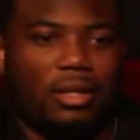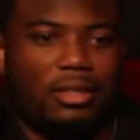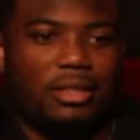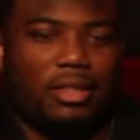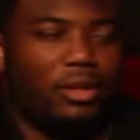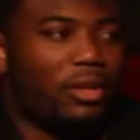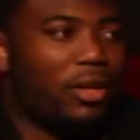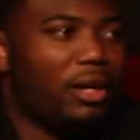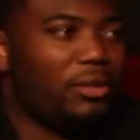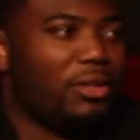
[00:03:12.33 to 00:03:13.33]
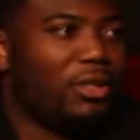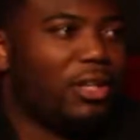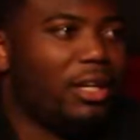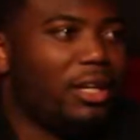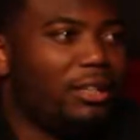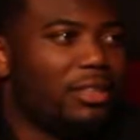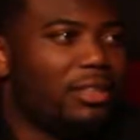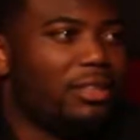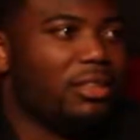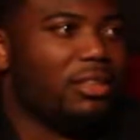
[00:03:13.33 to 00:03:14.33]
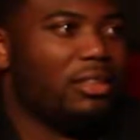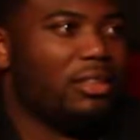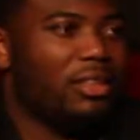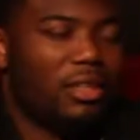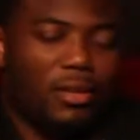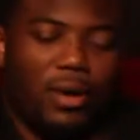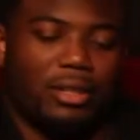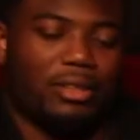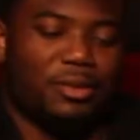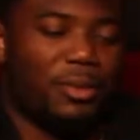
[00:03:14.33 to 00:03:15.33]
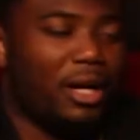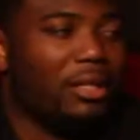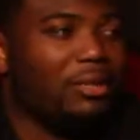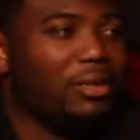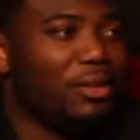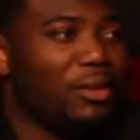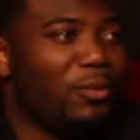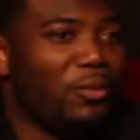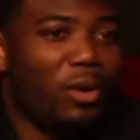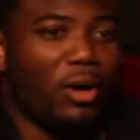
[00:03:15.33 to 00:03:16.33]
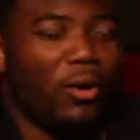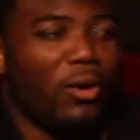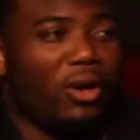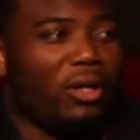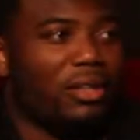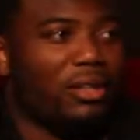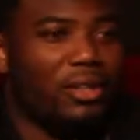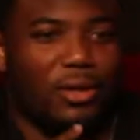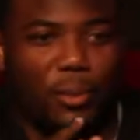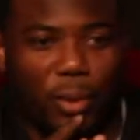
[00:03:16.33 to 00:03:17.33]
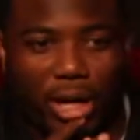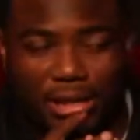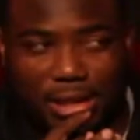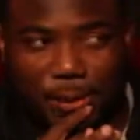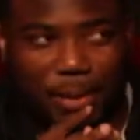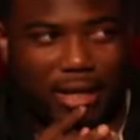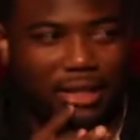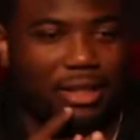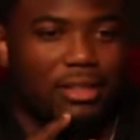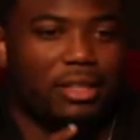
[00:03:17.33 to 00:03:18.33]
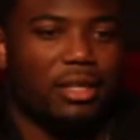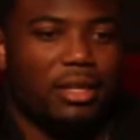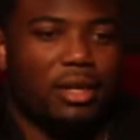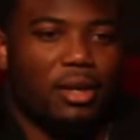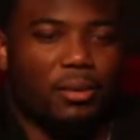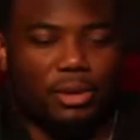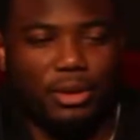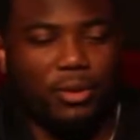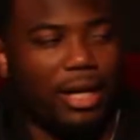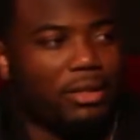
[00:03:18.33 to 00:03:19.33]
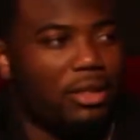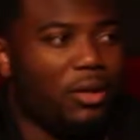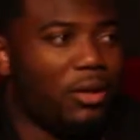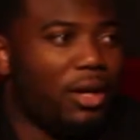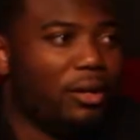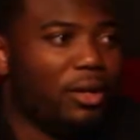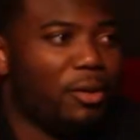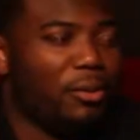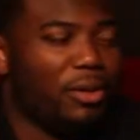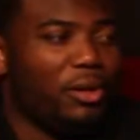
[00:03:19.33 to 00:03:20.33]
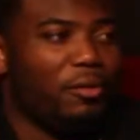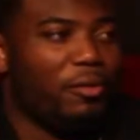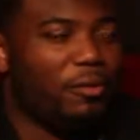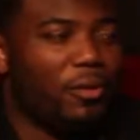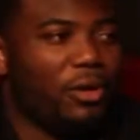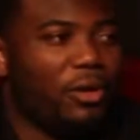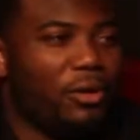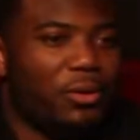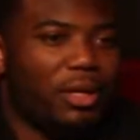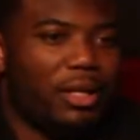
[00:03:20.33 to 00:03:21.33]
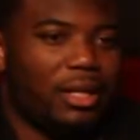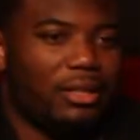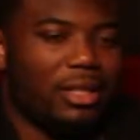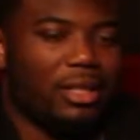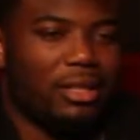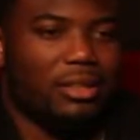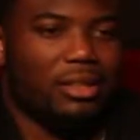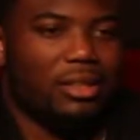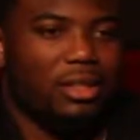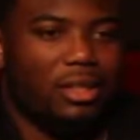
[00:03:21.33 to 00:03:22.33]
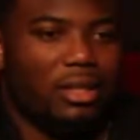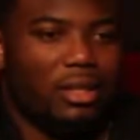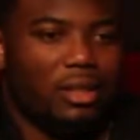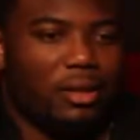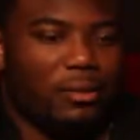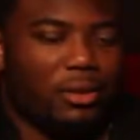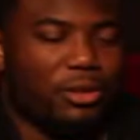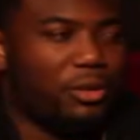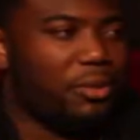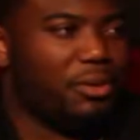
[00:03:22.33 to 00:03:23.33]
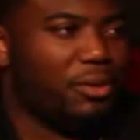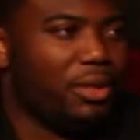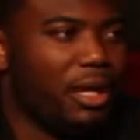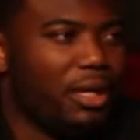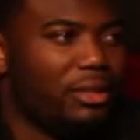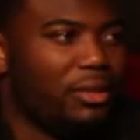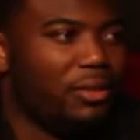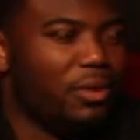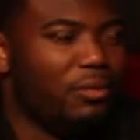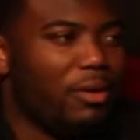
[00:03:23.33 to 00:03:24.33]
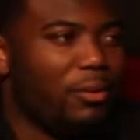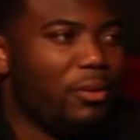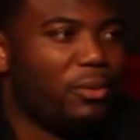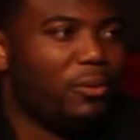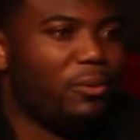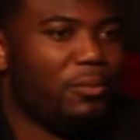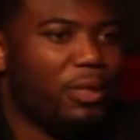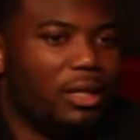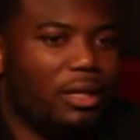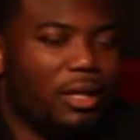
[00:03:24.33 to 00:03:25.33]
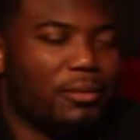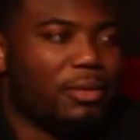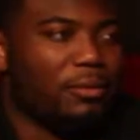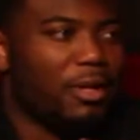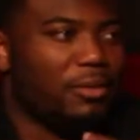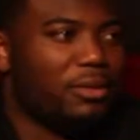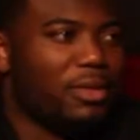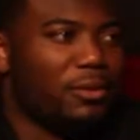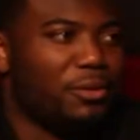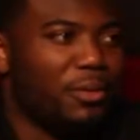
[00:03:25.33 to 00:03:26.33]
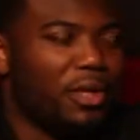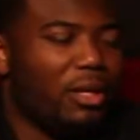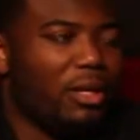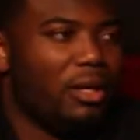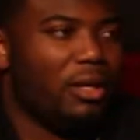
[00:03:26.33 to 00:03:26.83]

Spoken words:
Sitting on your couch all day, that's easy. Watching somebody, work hard, praising them, that's easy. But you actually going out there and putting your foot forward and doing it, that's not easy. And your dreams don't die until you give up on them. That was something that was told to me.